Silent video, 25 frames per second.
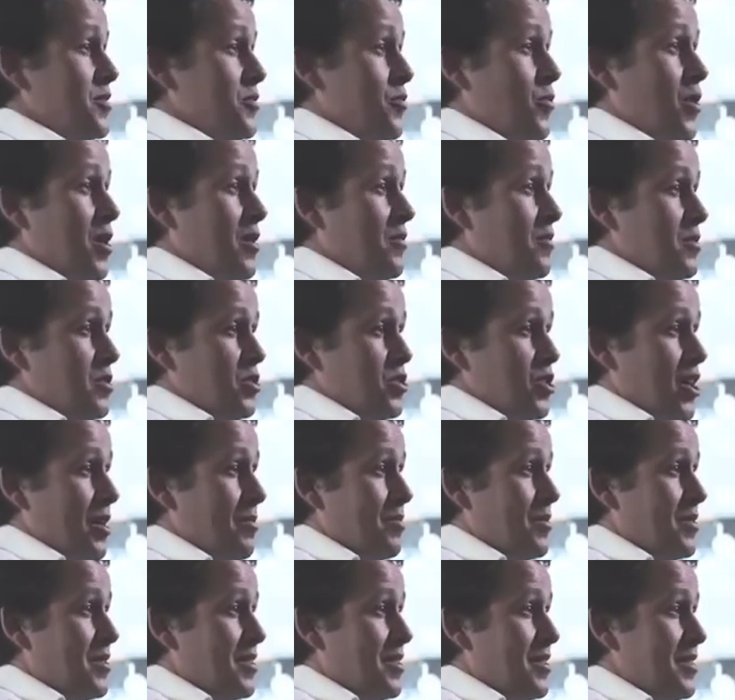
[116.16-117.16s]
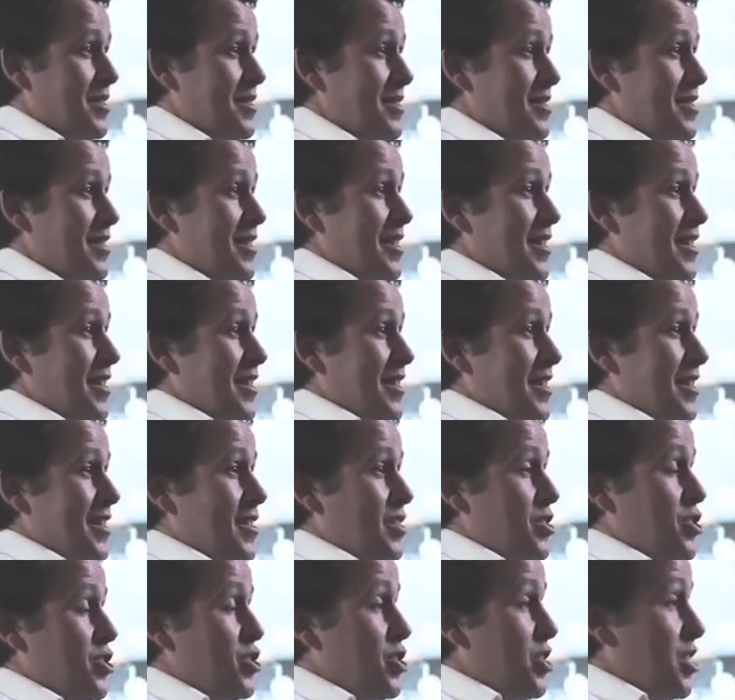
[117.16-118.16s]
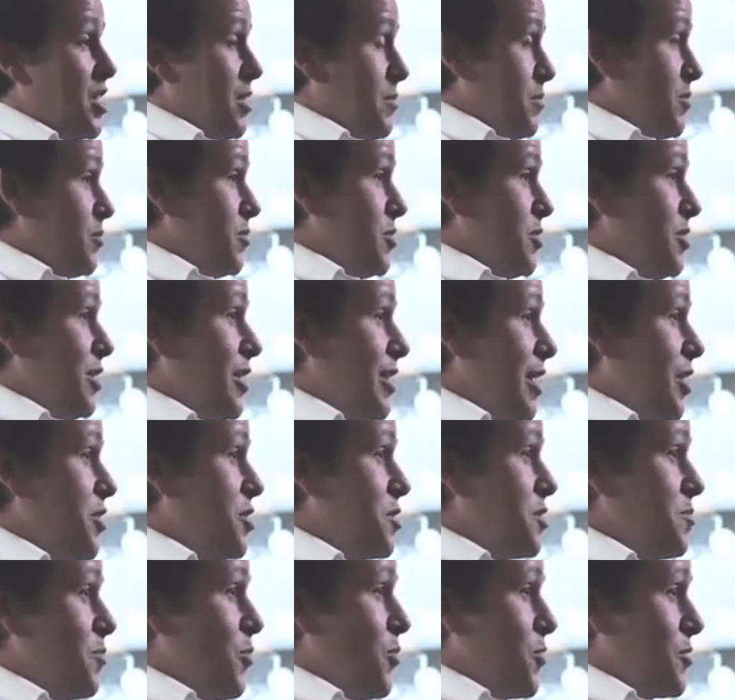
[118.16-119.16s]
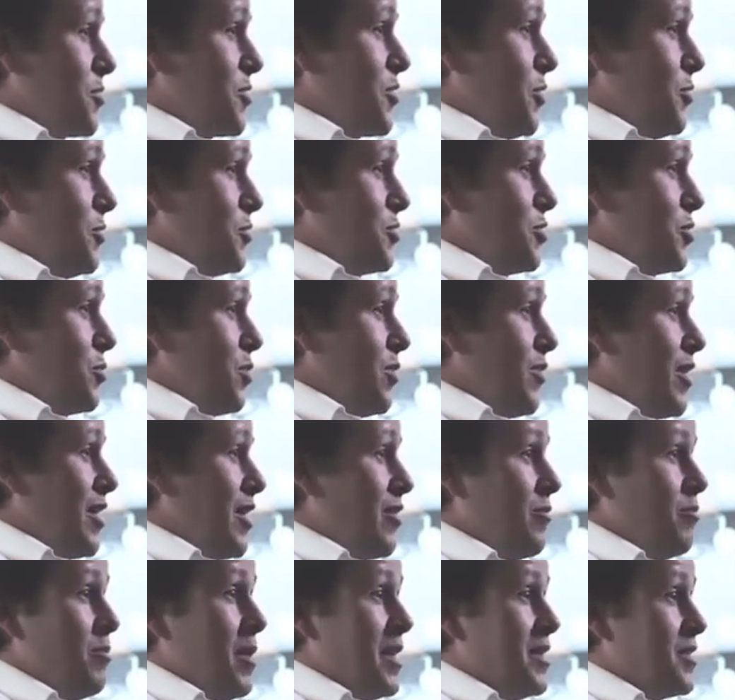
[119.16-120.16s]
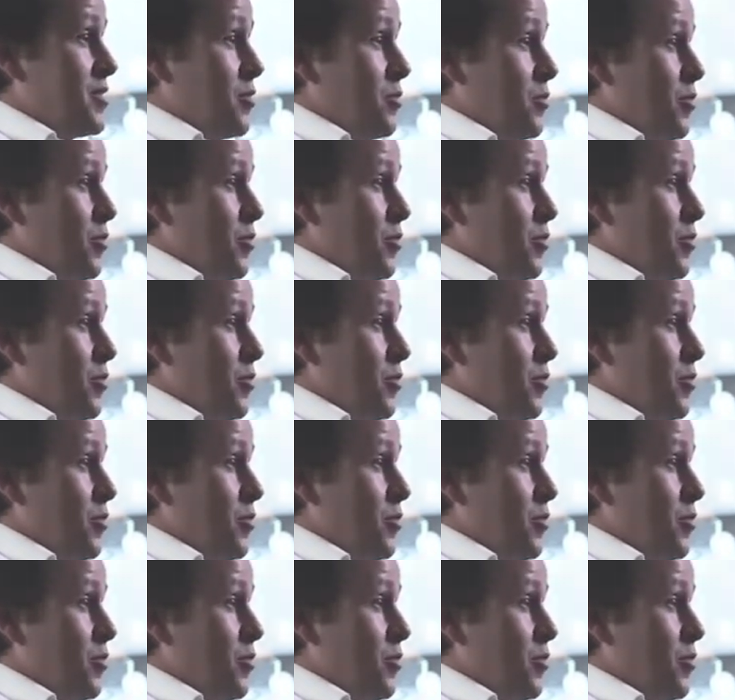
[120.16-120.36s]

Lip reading: wife is Japanese, and she comes from a lunchbox culture where they have bento